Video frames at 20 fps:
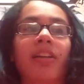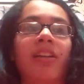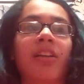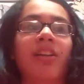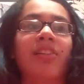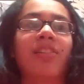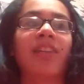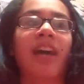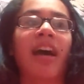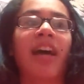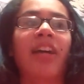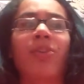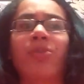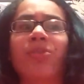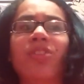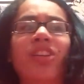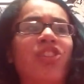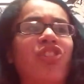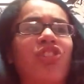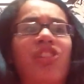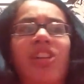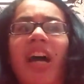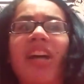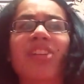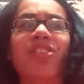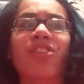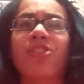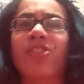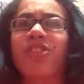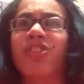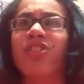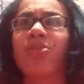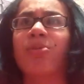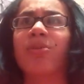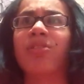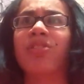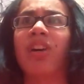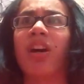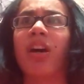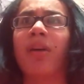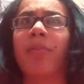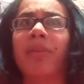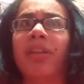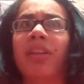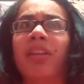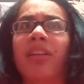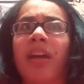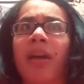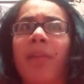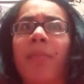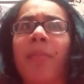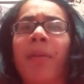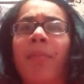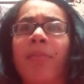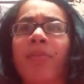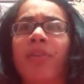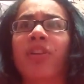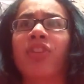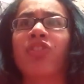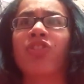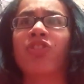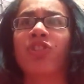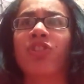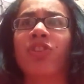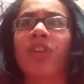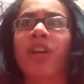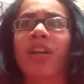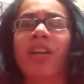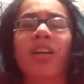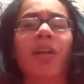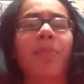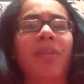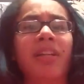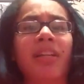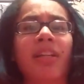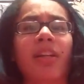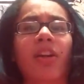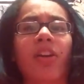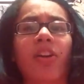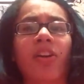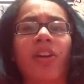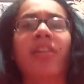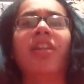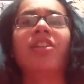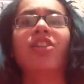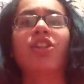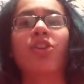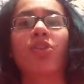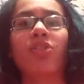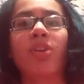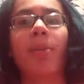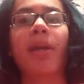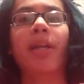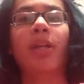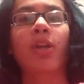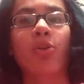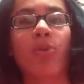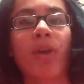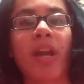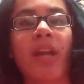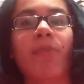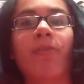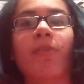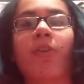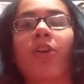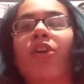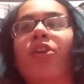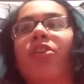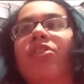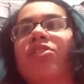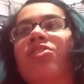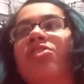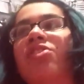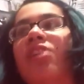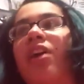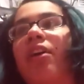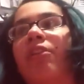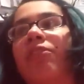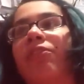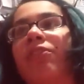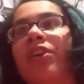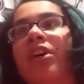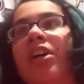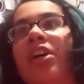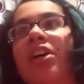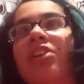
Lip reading: Because I don't think she got turned into a zombie. I'm pretty sure they ended up eating her. And then, you know, they made a grave for her and stuff.